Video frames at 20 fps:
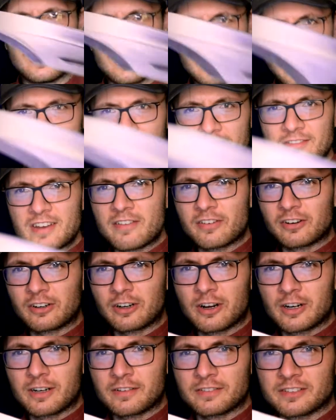I've never
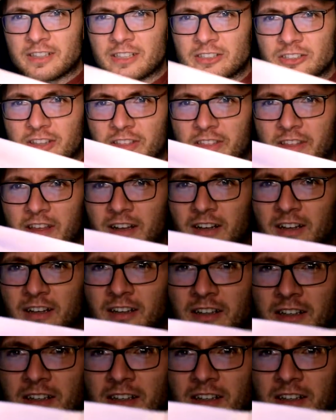heard of such a thing.